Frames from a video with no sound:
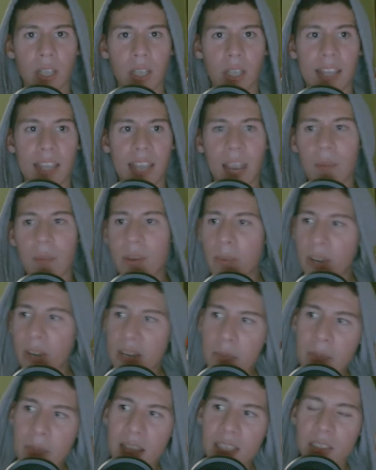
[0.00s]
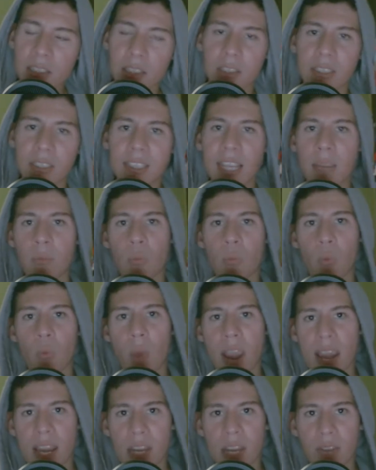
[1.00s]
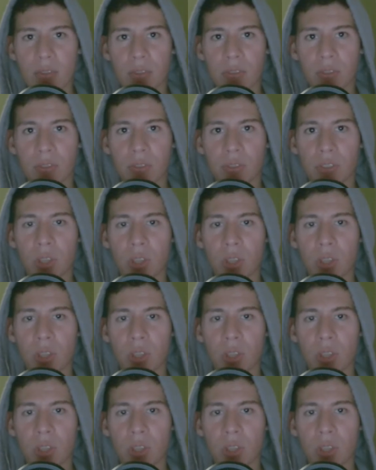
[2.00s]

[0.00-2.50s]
Like, everybody makes the same wave.